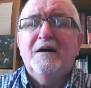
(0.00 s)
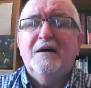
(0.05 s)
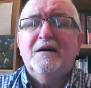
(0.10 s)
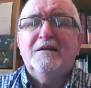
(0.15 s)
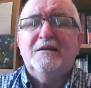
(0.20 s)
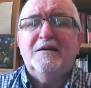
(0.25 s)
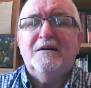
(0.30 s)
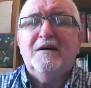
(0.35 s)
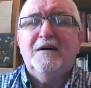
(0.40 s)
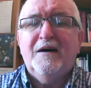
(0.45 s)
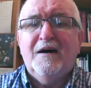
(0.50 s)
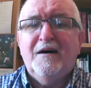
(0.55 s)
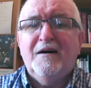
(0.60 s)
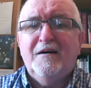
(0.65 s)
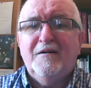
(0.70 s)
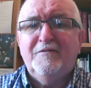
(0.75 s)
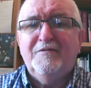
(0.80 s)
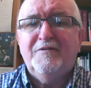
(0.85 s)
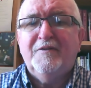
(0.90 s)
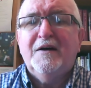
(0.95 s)
to
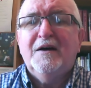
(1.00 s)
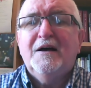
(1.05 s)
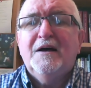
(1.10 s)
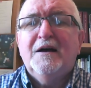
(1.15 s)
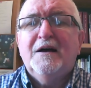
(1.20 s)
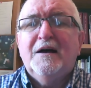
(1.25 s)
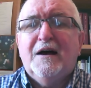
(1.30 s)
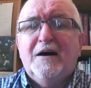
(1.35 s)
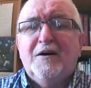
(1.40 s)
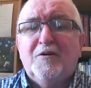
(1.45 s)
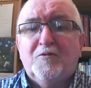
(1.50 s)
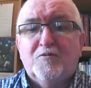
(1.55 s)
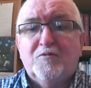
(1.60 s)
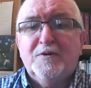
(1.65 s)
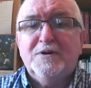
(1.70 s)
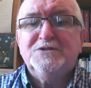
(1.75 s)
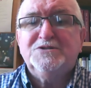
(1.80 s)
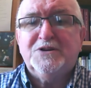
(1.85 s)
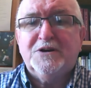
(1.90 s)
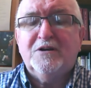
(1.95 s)
have a
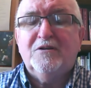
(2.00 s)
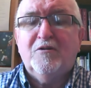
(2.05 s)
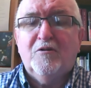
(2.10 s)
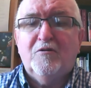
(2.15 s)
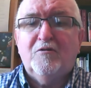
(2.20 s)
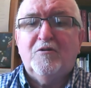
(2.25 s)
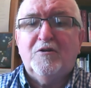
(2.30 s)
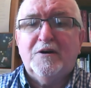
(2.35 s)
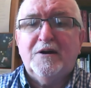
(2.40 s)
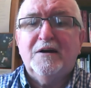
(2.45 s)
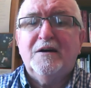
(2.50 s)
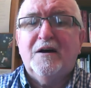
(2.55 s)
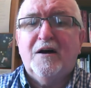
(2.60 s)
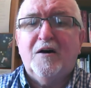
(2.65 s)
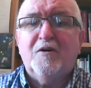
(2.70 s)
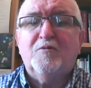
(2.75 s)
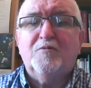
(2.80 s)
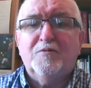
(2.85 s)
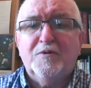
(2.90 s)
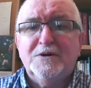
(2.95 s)
risen Lord,
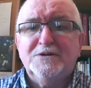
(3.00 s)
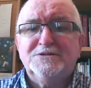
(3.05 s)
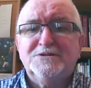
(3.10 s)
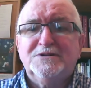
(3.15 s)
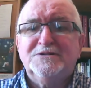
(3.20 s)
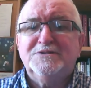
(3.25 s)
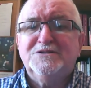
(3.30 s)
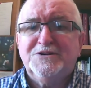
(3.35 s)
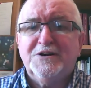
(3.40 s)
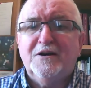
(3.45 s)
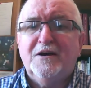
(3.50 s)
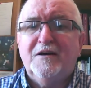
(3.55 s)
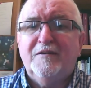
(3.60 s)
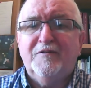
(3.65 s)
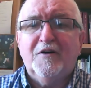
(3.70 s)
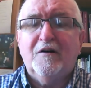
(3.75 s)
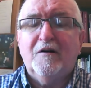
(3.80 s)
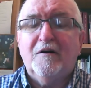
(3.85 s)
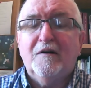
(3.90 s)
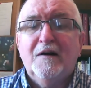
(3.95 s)
a risen
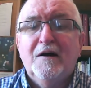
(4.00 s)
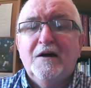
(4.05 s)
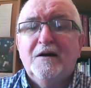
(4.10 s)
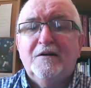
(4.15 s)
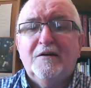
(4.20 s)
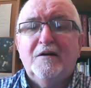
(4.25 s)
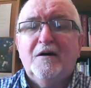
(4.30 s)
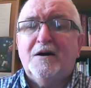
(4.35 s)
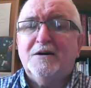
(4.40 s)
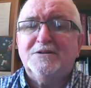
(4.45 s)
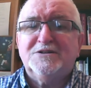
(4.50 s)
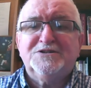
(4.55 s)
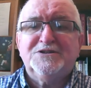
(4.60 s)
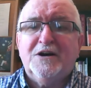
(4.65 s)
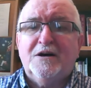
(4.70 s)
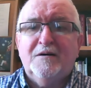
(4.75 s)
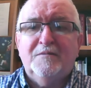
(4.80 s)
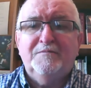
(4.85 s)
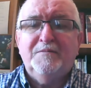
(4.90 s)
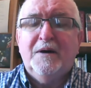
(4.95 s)
Savior, not
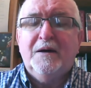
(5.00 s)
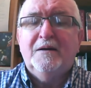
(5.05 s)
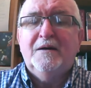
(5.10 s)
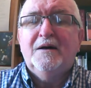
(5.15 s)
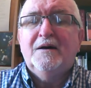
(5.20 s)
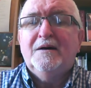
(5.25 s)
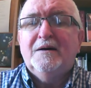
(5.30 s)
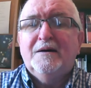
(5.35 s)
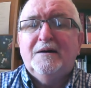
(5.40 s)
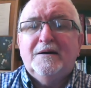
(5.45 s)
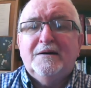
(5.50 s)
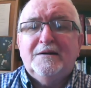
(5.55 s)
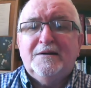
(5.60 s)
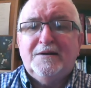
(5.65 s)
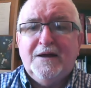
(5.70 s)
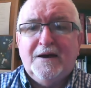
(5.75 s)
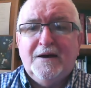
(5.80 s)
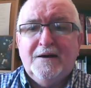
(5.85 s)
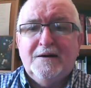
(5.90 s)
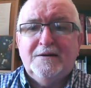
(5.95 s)
some
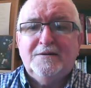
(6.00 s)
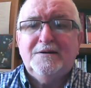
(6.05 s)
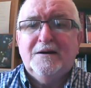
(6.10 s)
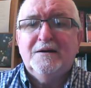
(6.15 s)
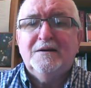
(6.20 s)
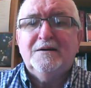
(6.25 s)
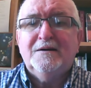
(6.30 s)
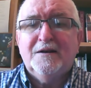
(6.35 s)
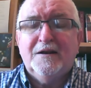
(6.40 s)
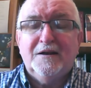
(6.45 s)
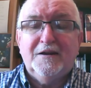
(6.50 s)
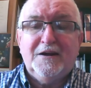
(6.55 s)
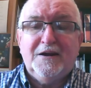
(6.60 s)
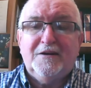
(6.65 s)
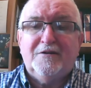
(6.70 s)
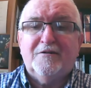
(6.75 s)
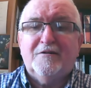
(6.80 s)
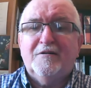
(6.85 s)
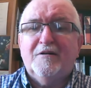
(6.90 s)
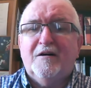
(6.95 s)
dead
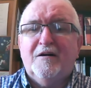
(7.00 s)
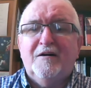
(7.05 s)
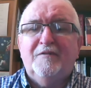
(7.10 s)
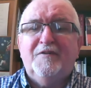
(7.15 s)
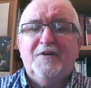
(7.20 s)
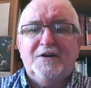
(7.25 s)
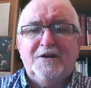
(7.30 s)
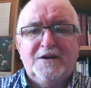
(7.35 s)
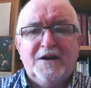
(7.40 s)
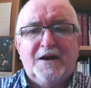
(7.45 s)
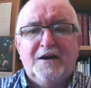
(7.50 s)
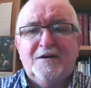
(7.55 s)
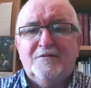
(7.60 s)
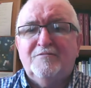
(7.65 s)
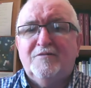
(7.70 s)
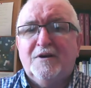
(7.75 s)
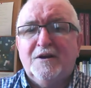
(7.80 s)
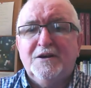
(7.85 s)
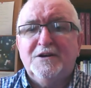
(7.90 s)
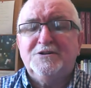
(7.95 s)
leader of a
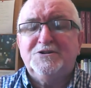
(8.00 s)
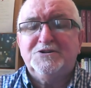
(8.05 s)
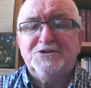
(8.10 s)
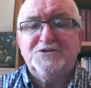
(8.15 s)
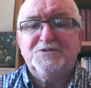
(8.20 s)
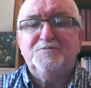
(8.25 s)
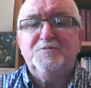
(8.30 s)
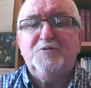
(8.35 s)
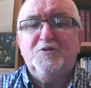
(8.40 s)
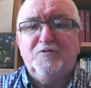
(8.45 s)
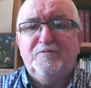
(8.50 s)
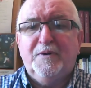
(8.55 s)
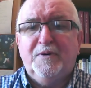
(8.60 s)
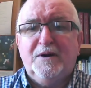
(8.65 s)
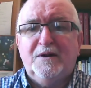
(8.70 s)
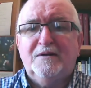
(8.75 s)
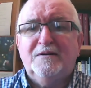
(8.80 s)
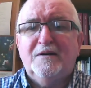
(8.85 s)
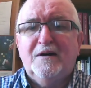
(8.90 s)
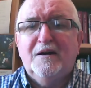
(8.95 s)
dead religious
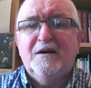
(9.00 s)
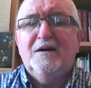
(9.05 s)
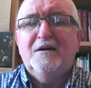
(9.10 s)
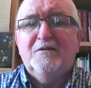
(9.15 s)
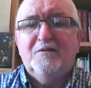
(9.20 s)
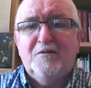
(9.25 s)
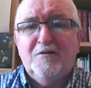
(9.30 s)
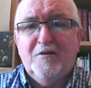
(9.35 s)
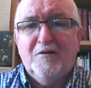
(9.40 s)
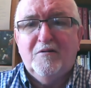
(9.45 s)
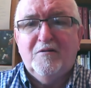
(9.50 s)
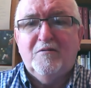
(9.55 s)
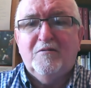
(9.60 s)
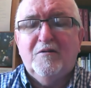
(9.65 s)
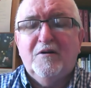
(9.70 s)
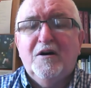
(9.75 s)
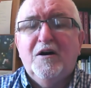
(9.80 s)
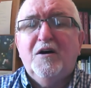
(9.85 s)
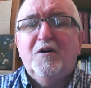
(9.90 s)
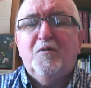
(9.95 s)
movement. No,
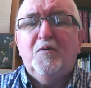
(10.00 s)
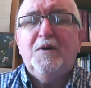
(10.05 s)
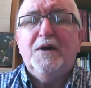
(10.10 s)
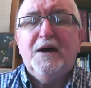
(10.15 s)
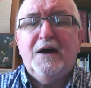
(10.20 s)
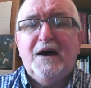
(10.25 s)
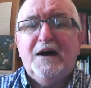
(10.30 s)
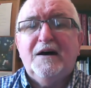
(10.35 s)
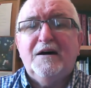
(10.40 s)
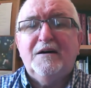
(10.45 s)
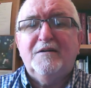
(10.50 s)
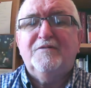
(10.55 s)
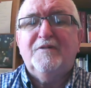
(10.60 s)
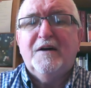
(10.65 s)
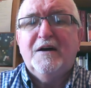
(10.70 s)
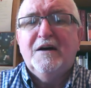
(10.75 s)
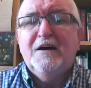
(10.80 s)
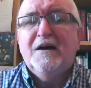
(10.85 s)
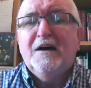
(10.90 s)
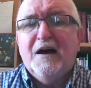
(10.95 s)
we have
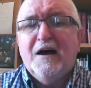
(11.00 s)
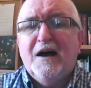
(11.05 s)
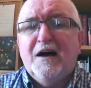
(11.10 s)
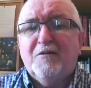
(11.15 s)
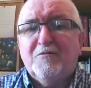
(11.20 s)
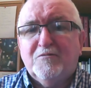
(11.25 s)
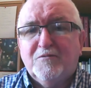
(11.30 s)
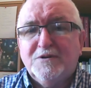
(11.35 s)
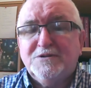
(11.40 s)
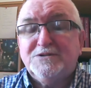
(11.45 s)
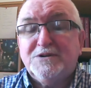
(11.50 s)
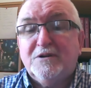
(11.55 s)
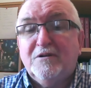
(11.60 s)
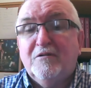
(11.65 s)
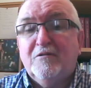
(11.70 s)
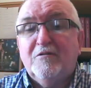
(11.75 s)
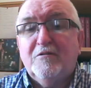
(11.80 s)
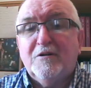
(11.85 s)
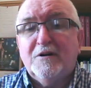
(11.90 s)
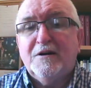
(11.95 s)
a risen
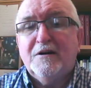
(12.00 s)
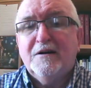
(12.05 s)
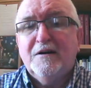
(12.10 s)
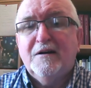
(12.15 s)
Lord.